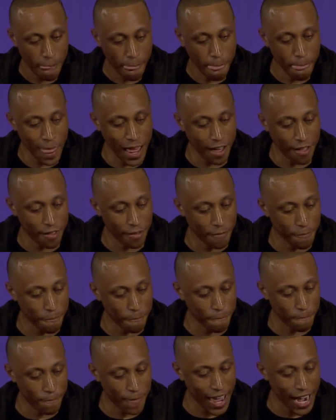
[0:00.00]
Now,
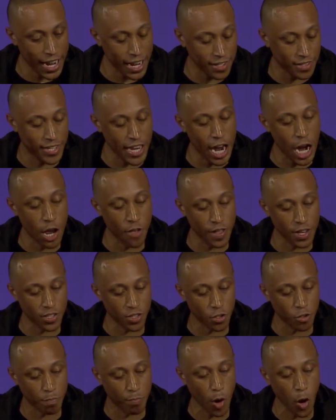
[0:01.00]
I didn't tell you this
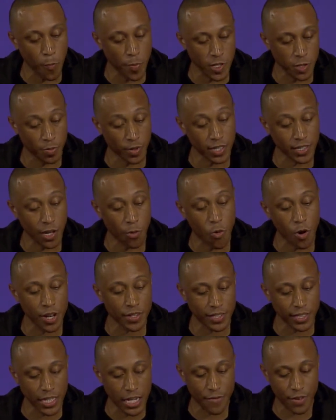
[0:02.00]
on purpose because I wanted
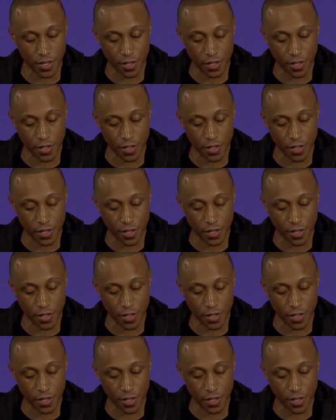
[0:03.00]
to leave it